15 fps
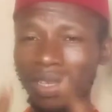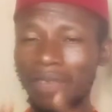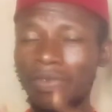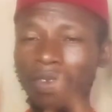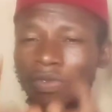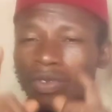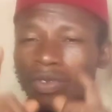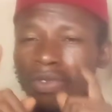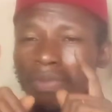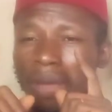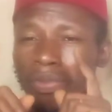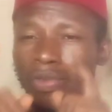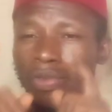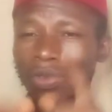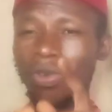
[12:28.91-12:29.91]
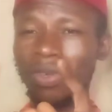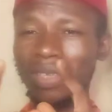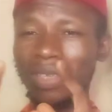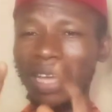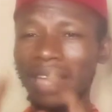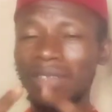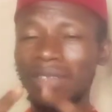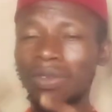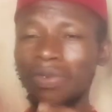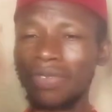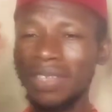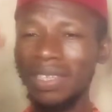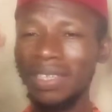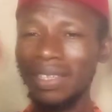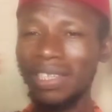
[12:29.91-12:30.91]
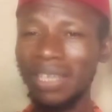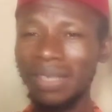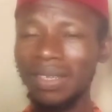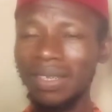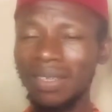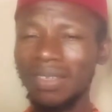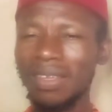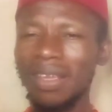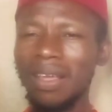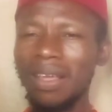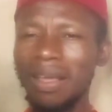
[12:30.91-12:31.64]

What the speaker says: If you've used my product and you've seen changes,